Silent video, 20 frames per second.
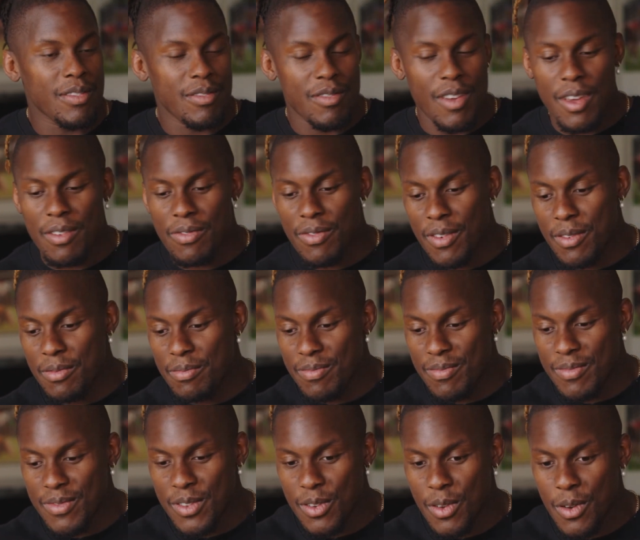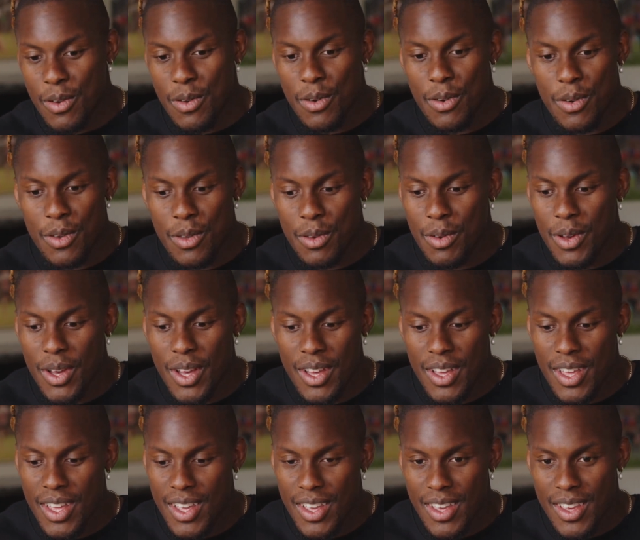straight from school who
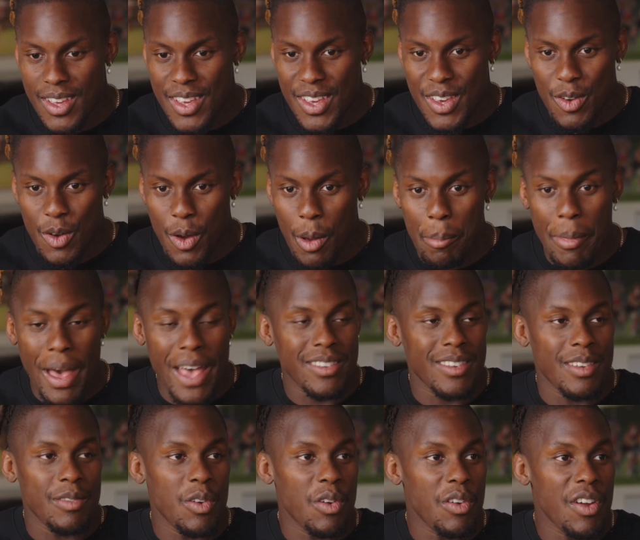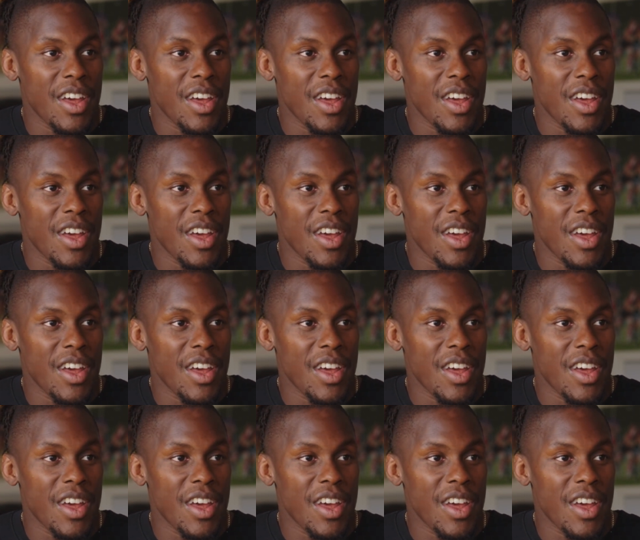are massive